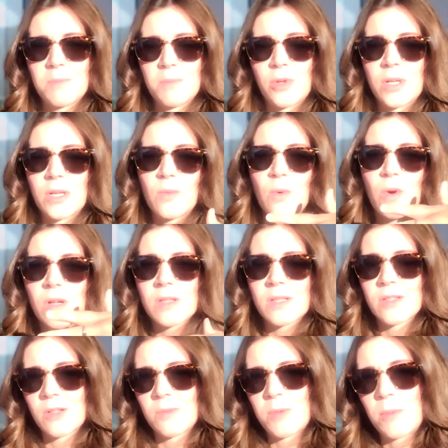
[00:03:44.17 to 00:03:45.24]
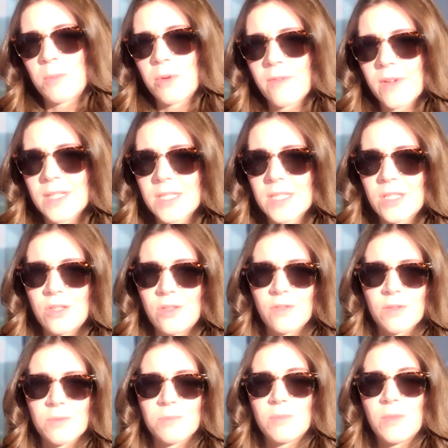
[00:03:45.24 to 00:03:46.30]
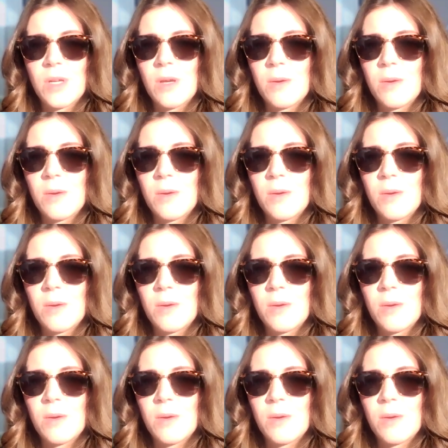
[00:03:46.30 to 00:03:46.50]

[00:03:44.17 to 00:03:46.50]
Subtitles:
putting walls up and preventing you from